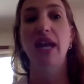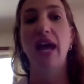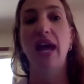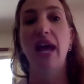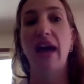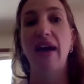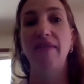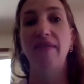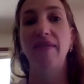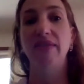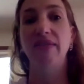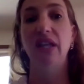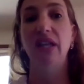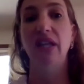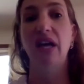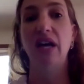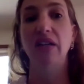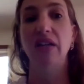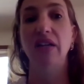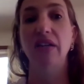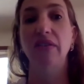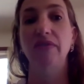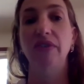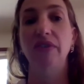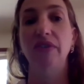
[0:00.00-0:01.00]
So it can
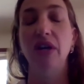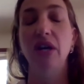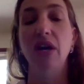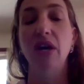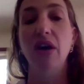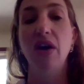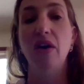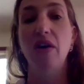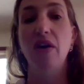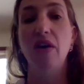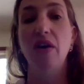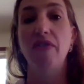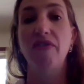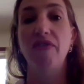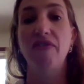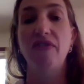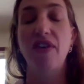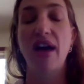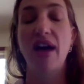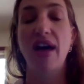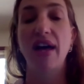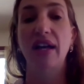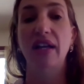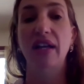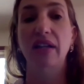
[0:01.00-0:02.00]
have a lot of
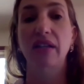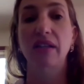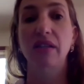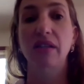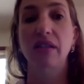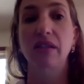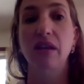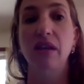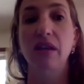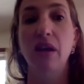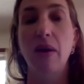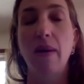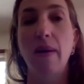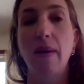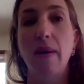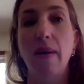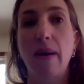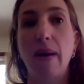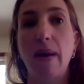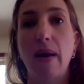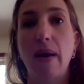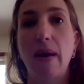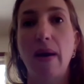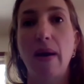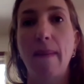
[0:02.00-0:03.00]
effects.
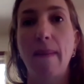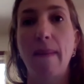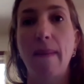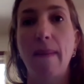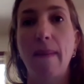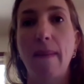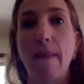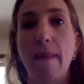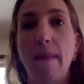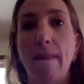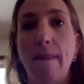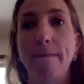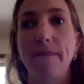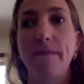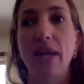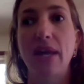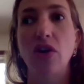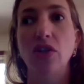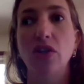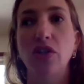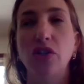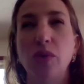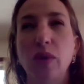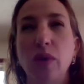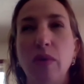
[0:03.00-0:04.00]
And
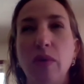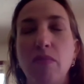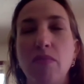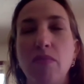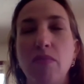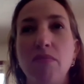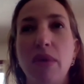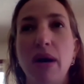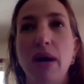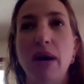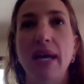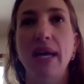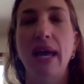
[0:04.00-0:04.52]
also